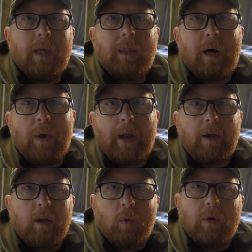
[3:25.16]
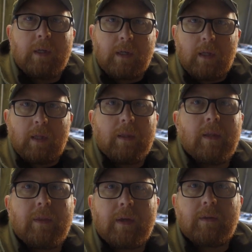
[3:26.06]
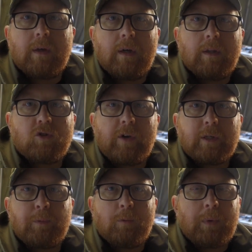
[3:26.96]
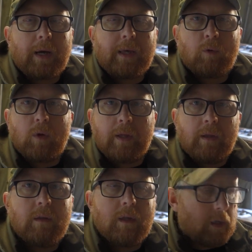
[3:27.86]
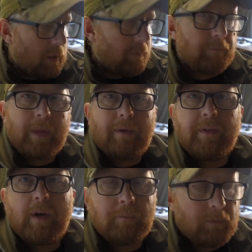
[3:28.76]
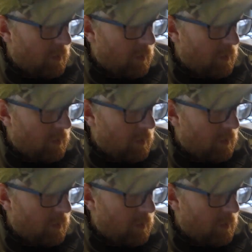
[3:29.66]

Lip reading: That way I know that the string's pulled back equally every time.